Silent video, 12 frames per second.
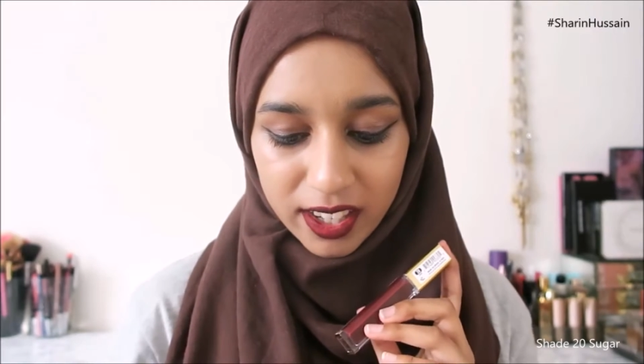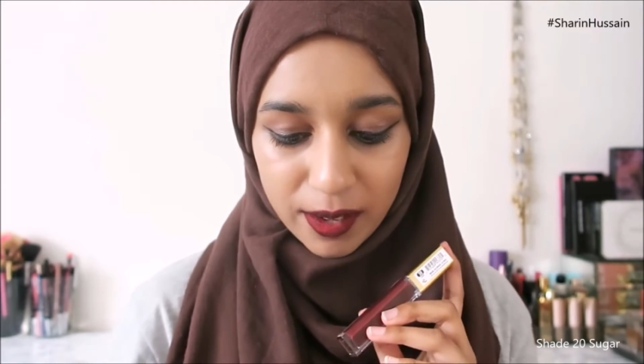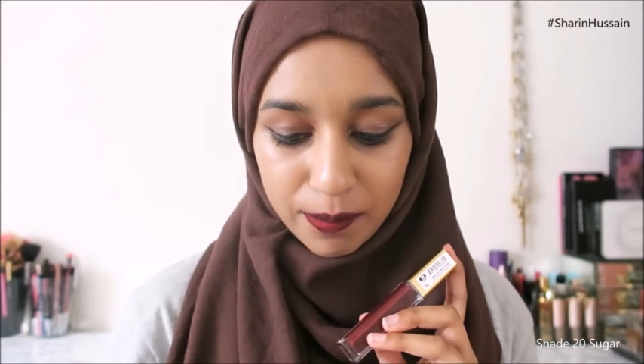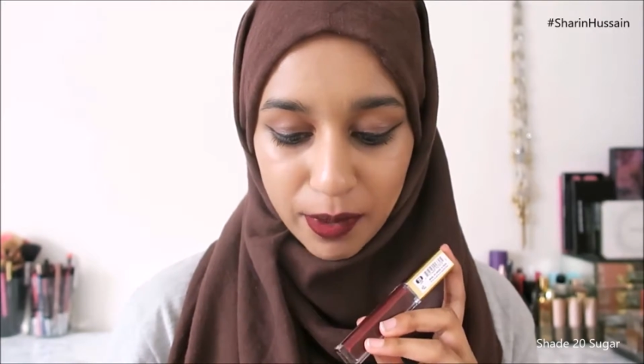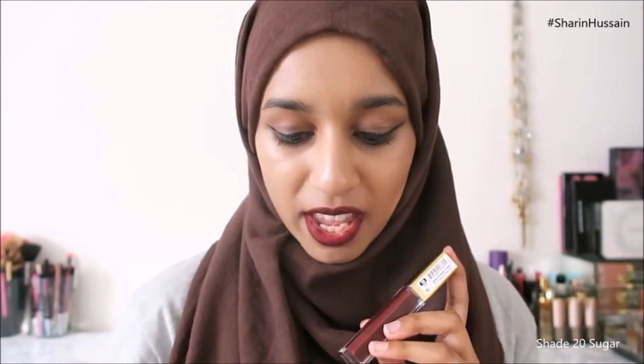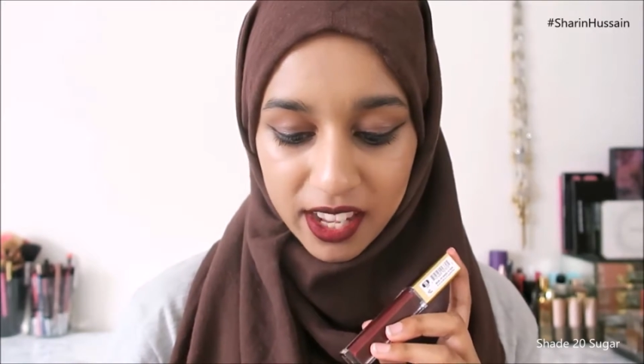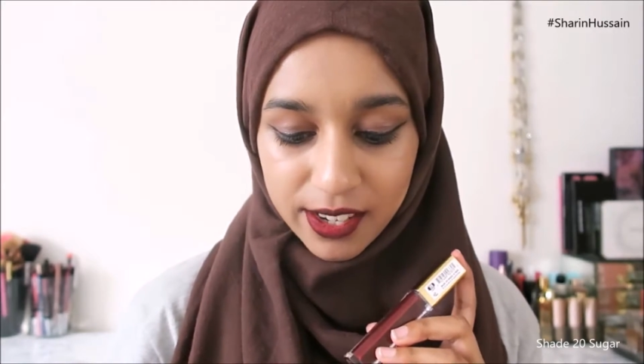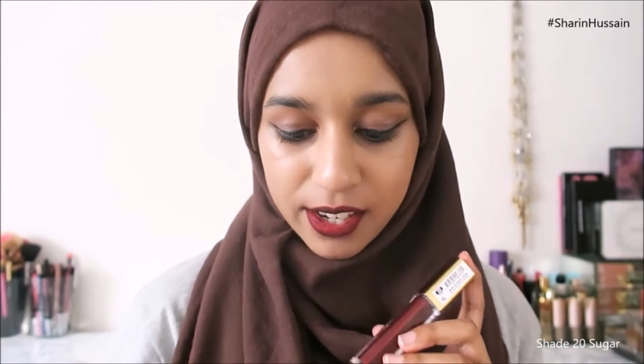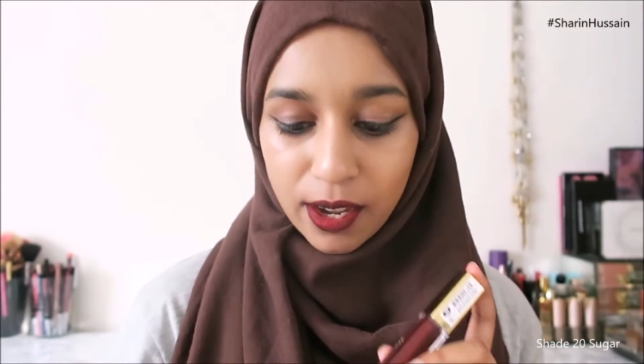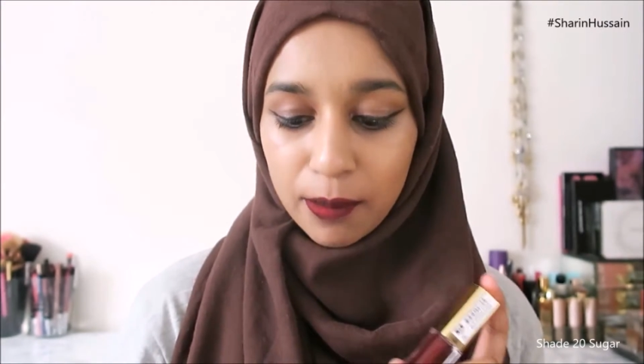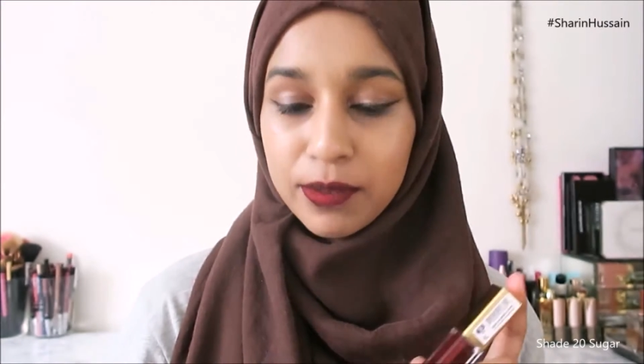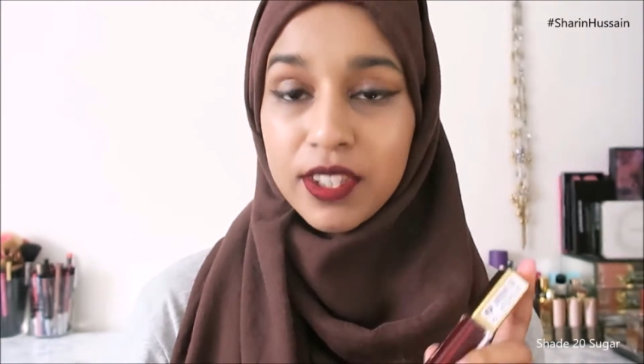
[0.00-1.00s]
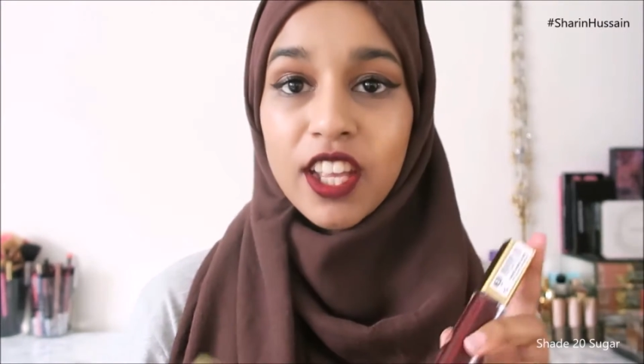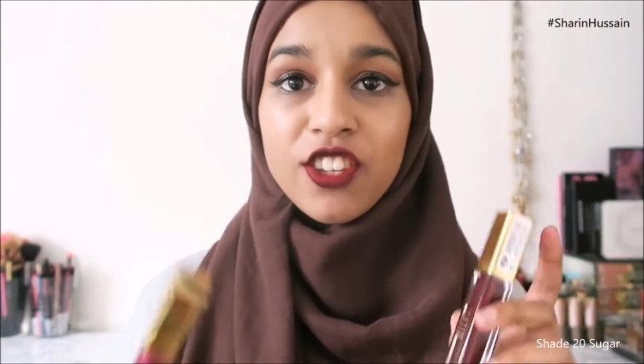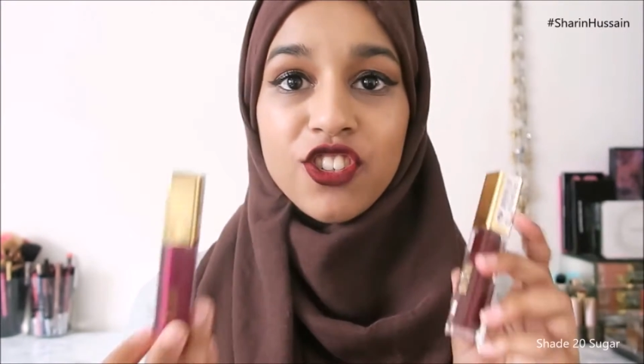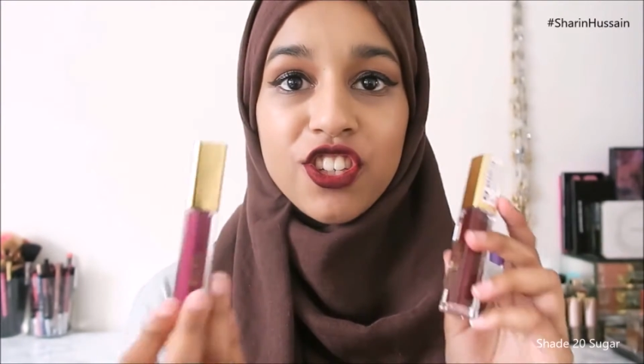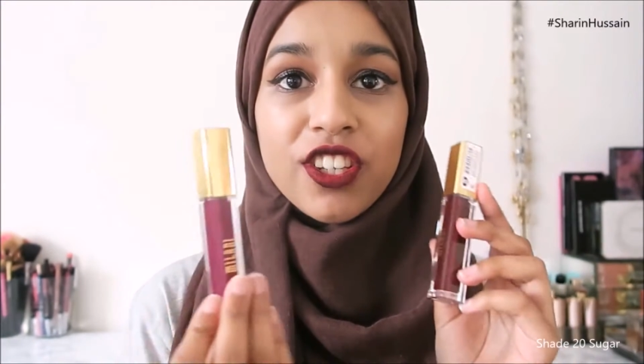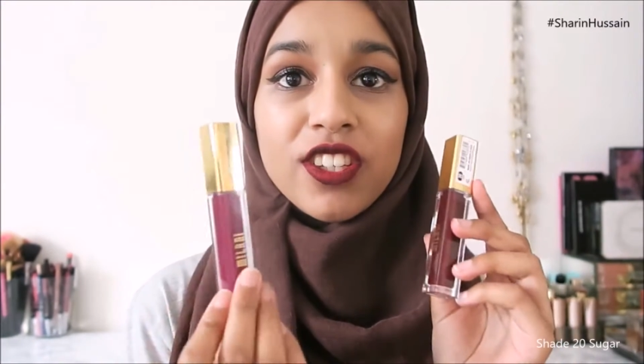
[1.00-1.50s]
Compared to
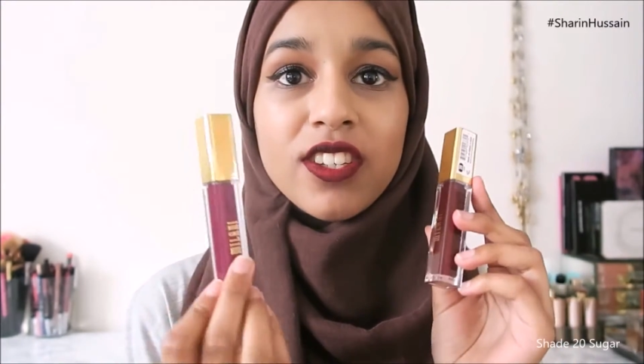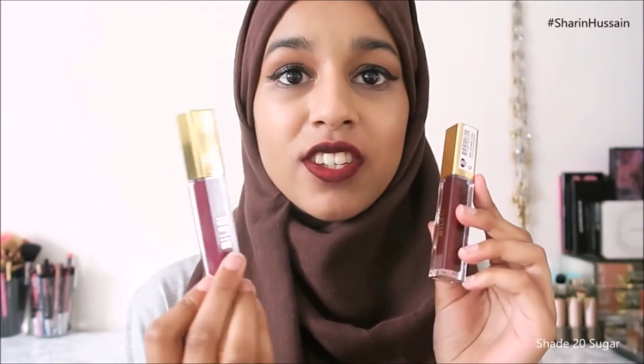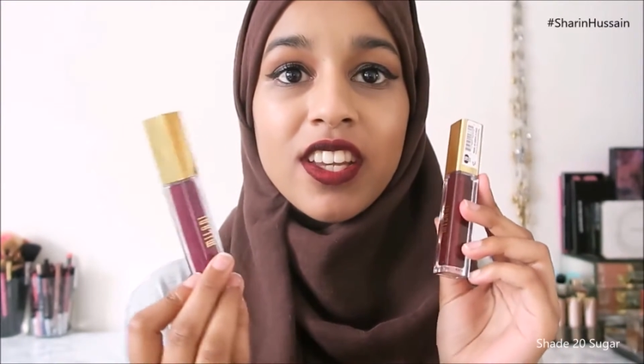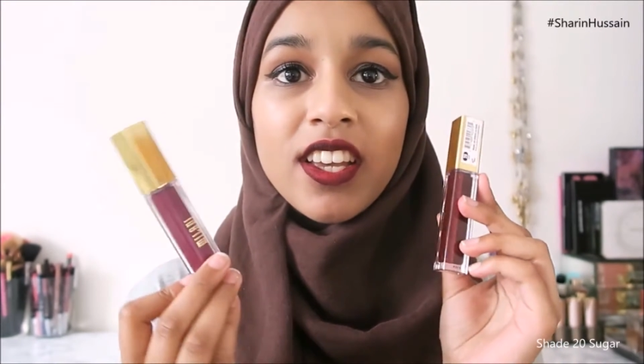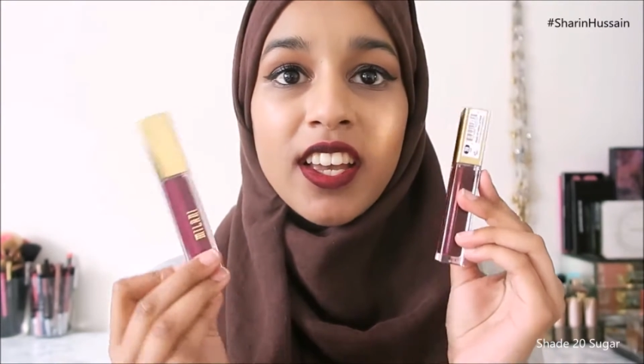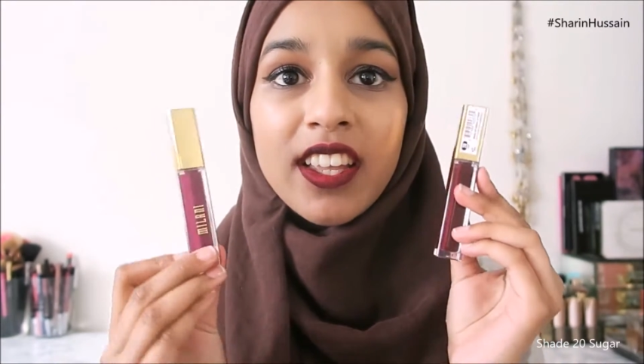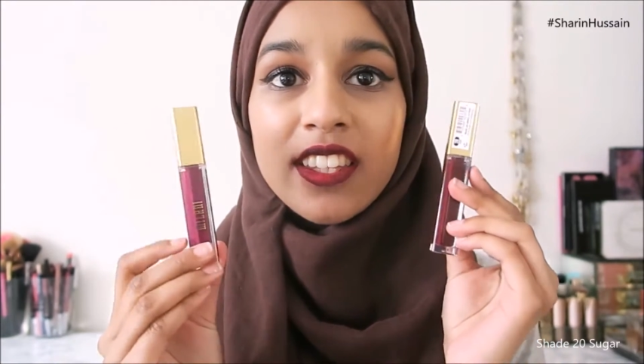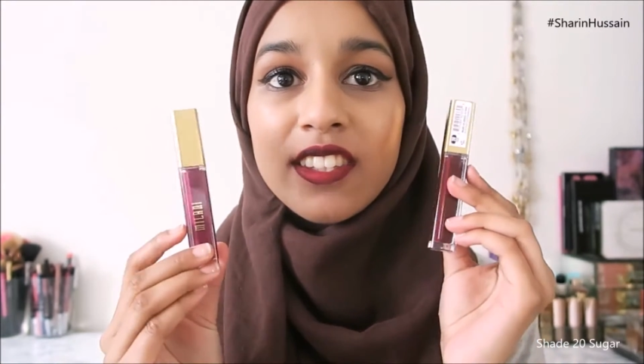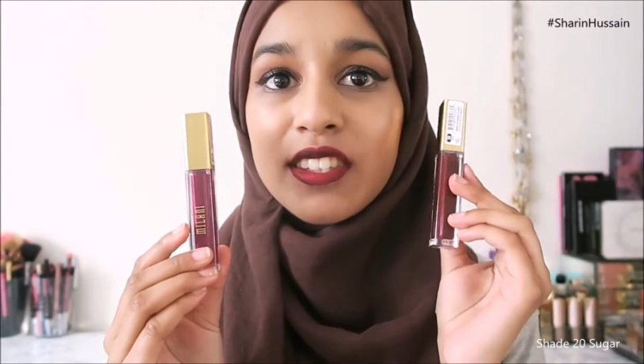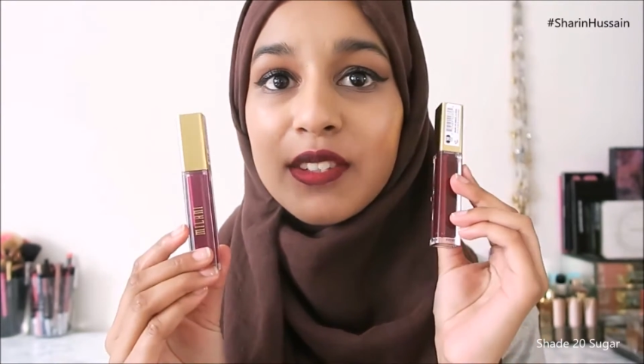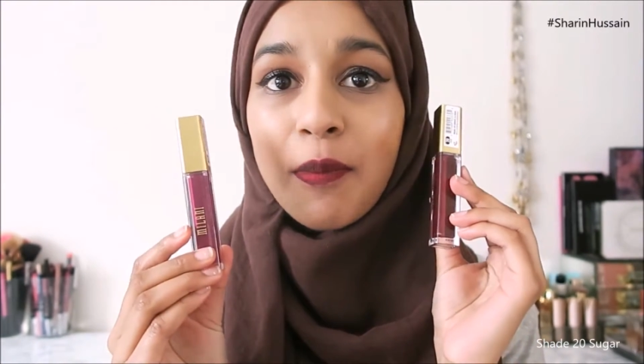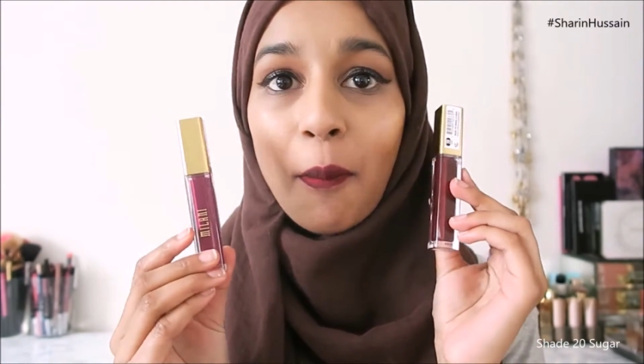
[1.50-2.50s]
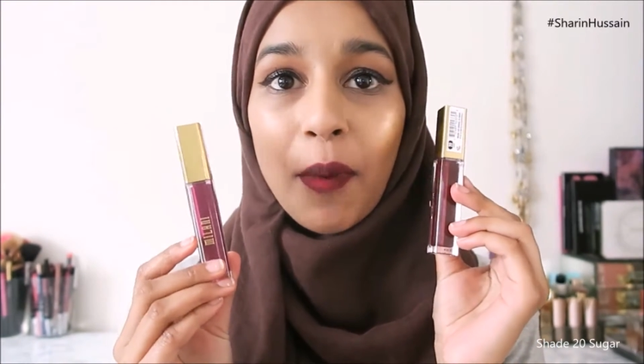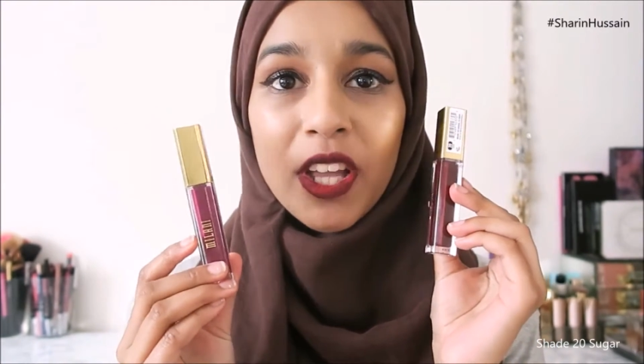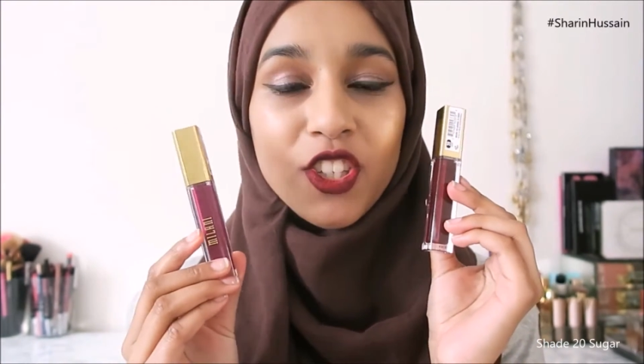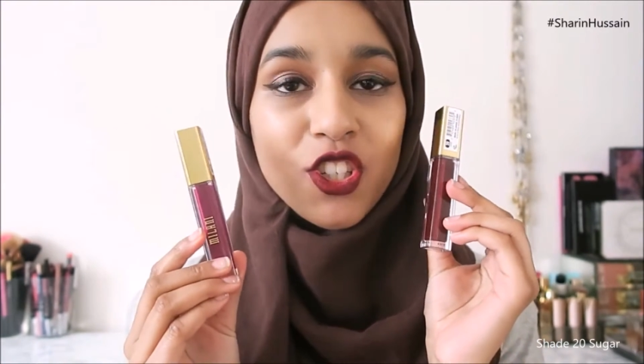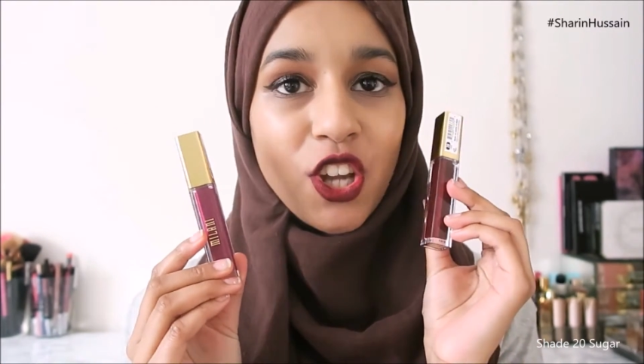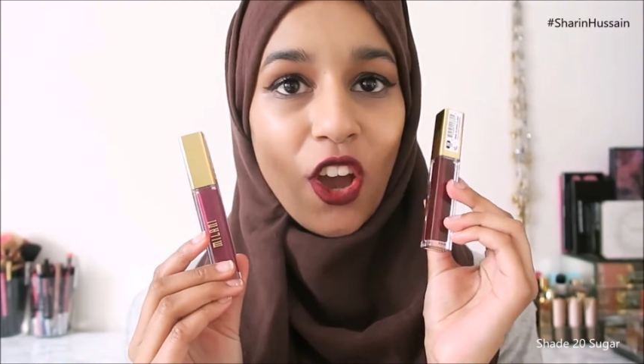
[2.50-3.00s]
Obsession, this is
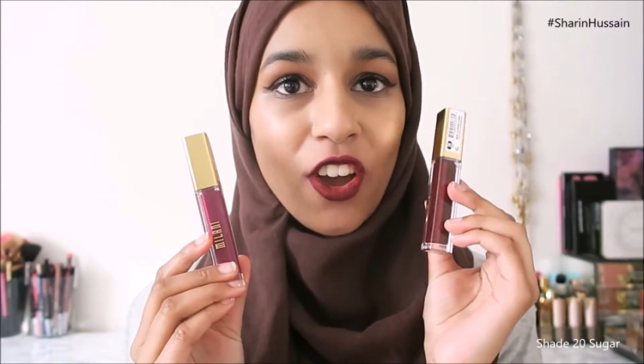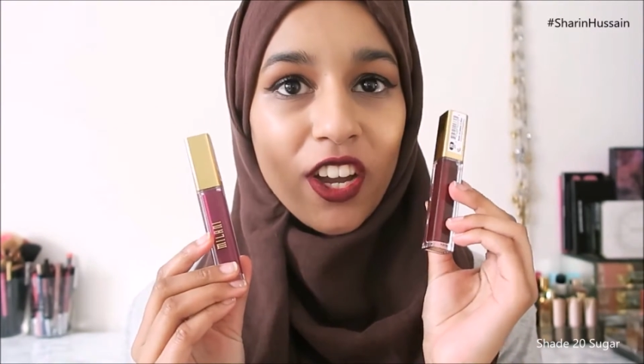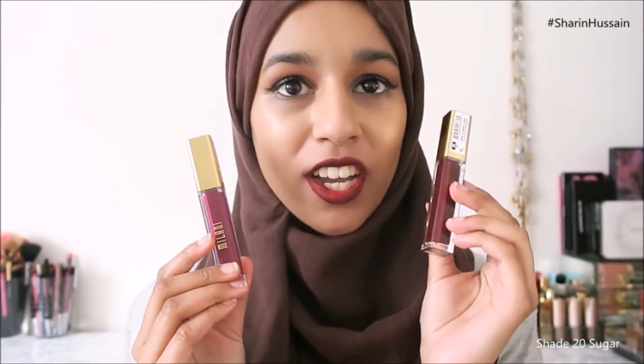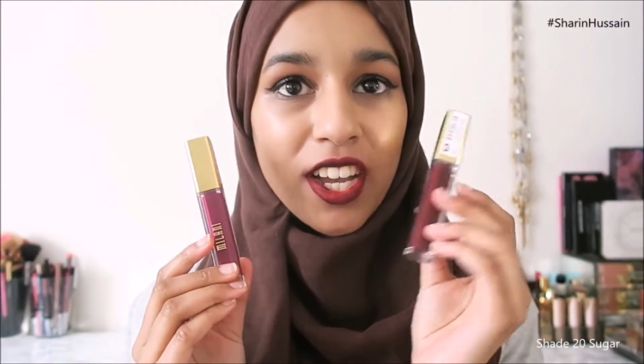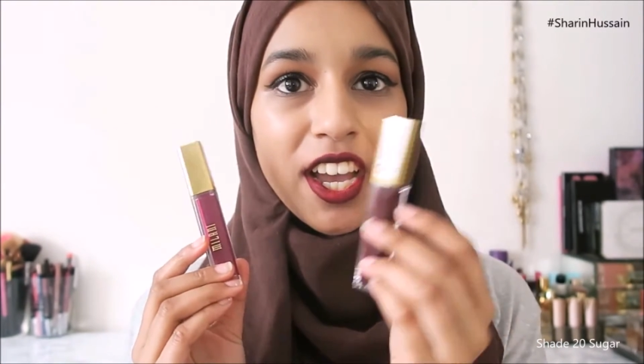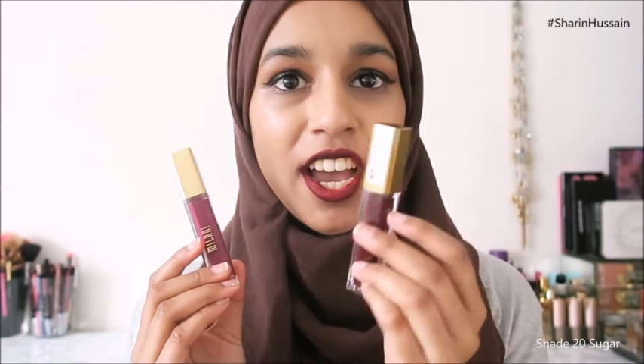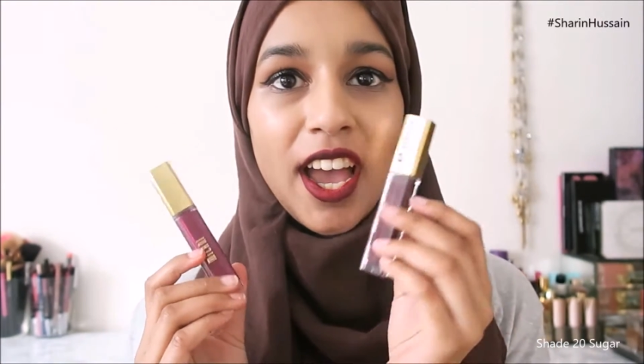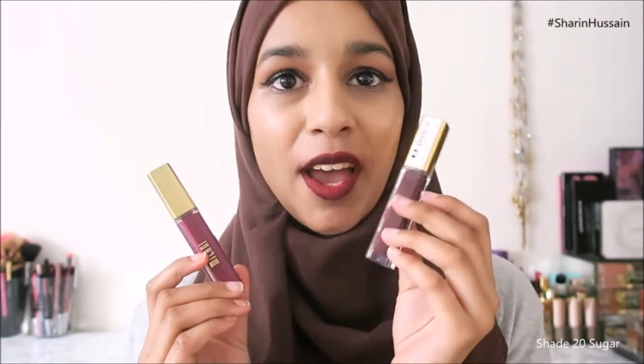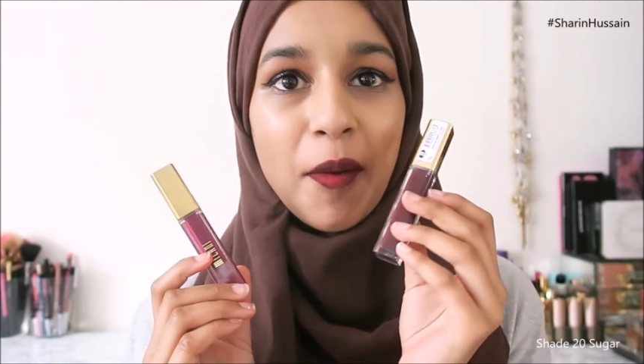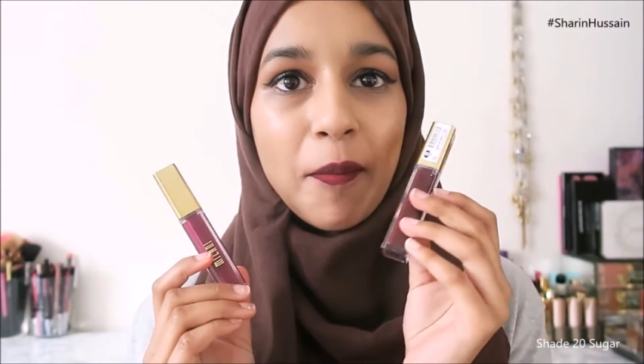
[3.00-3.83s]
much darker,